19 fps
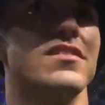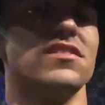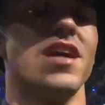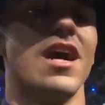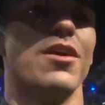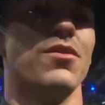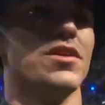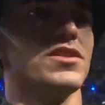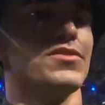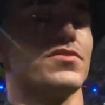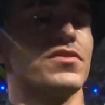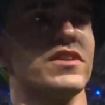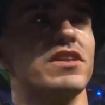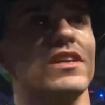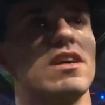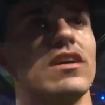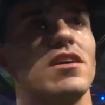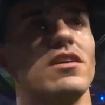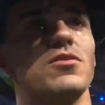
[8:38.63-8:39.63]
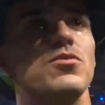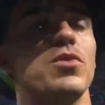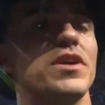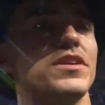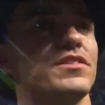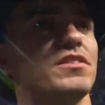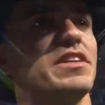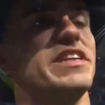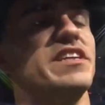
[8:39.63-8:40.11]
that was for
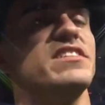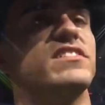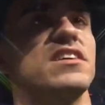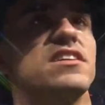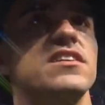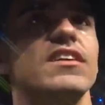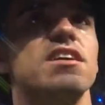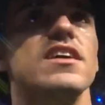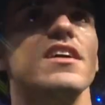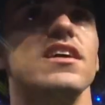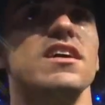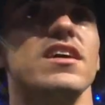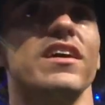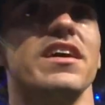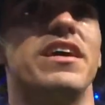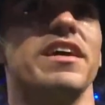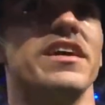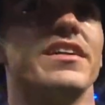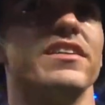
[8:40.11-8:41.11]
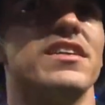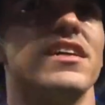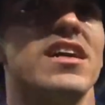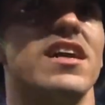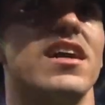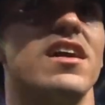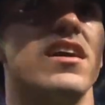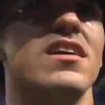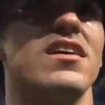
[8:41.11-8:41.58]
one reason. And
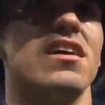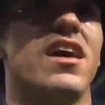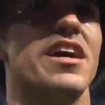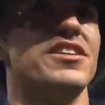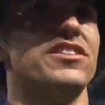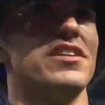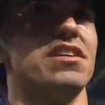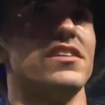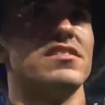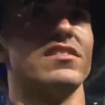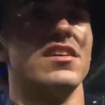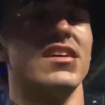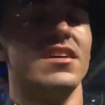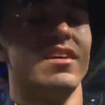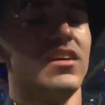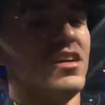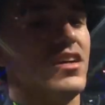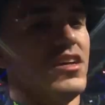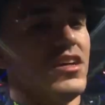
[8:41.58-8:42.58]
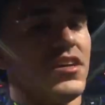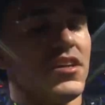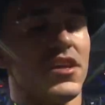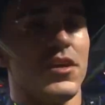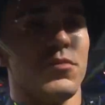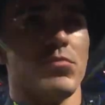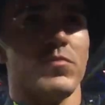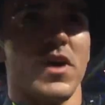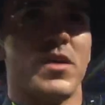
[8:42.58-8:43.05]
I just
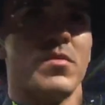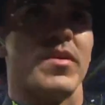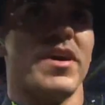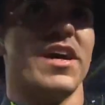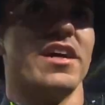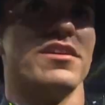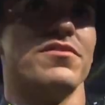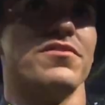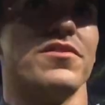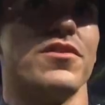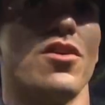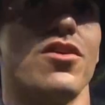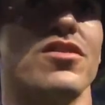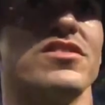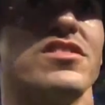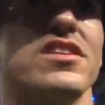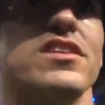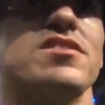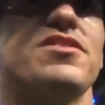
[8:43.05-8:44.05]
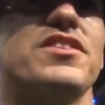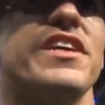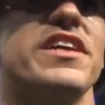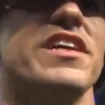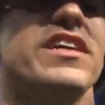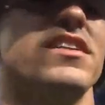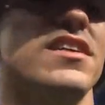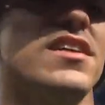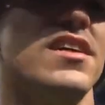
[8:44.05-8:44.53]
keep my mind
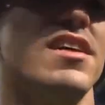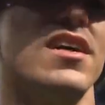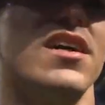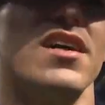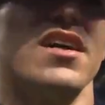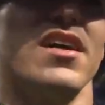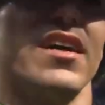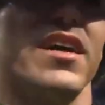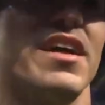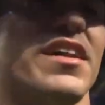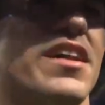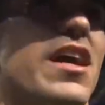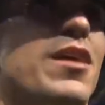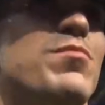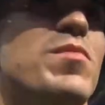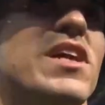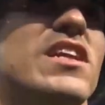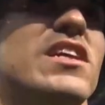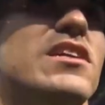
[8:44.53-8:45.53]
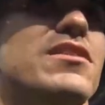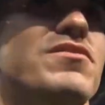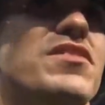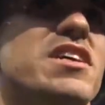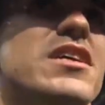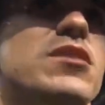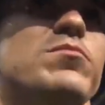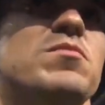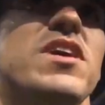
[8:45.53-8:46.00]
concentrated, and I believe
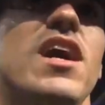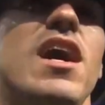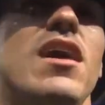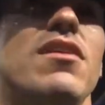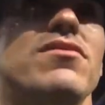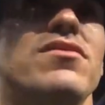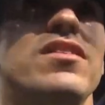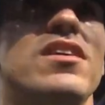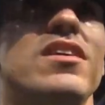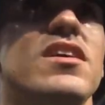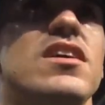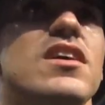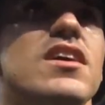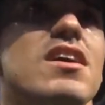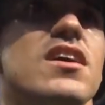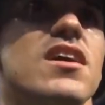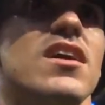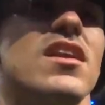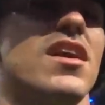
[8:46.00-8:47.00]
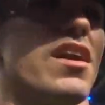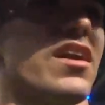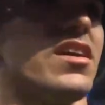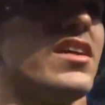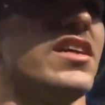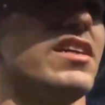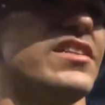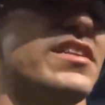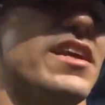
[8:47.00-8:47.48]
him have a lot of
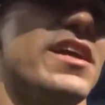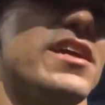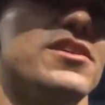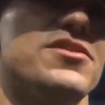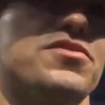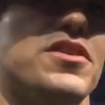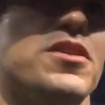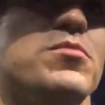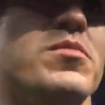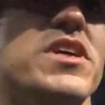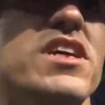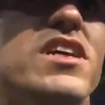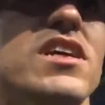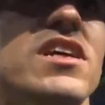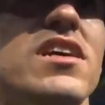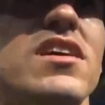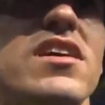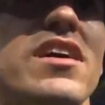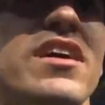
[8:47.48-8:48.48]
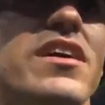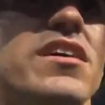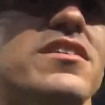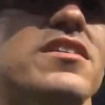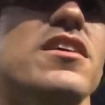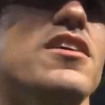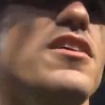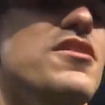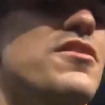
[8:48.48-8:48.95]
good things for me and
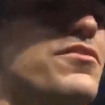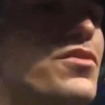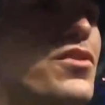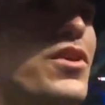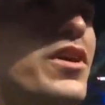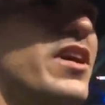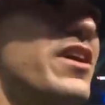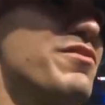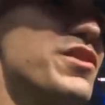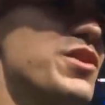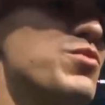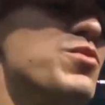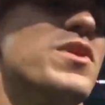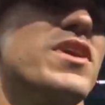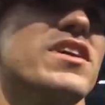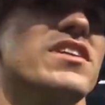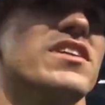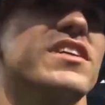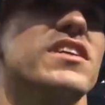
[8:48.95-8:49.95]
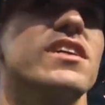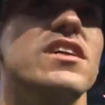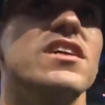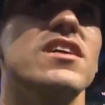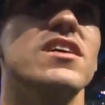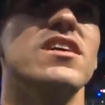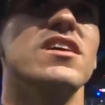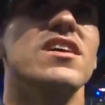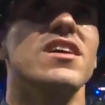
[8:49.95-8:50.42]
for everyone here.
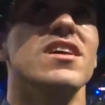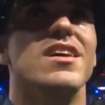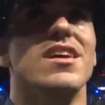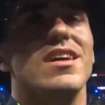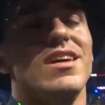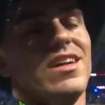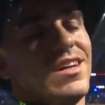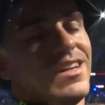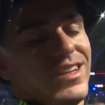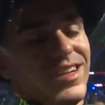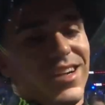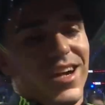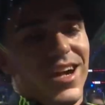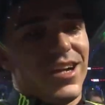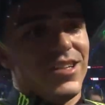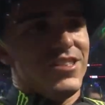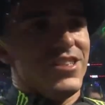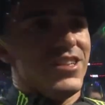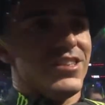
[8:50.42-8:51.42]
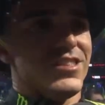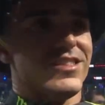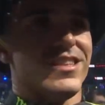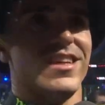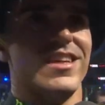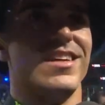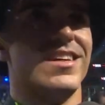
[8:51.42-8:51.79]
I just